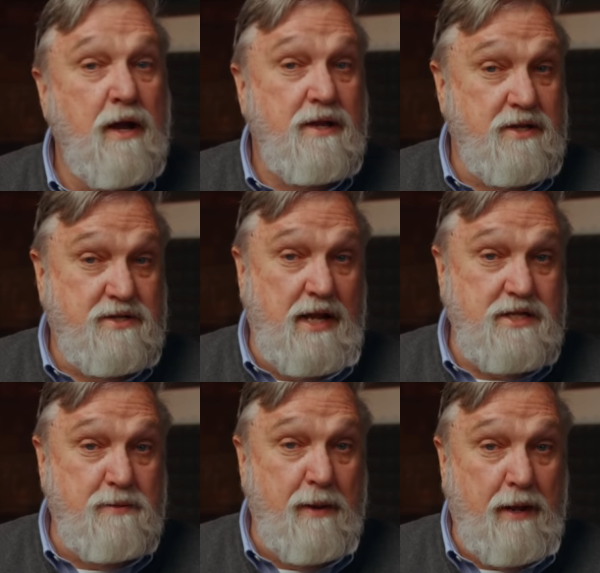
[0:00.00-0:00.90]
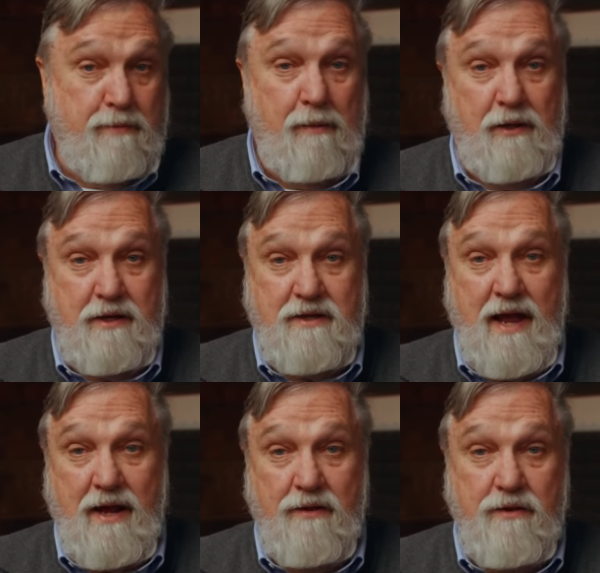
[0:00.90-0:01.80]
decides to make a public
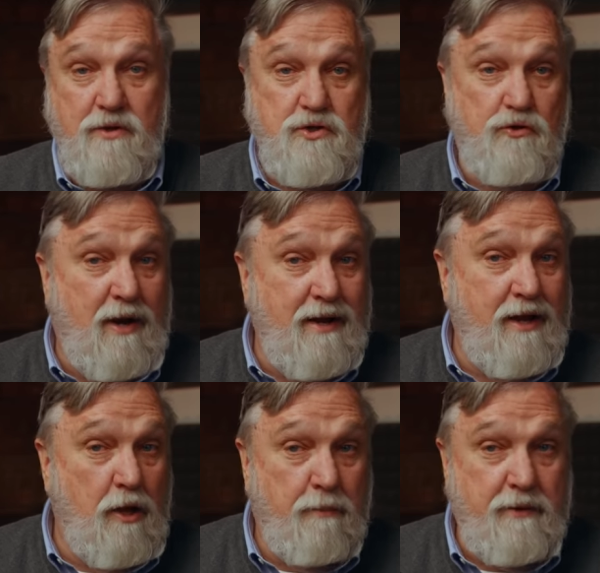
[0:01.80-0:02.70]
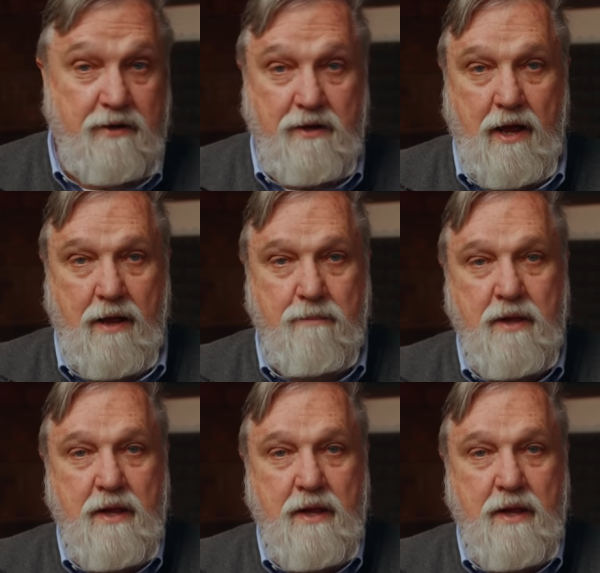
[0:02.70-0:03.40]
attack on those who tried to help at the time,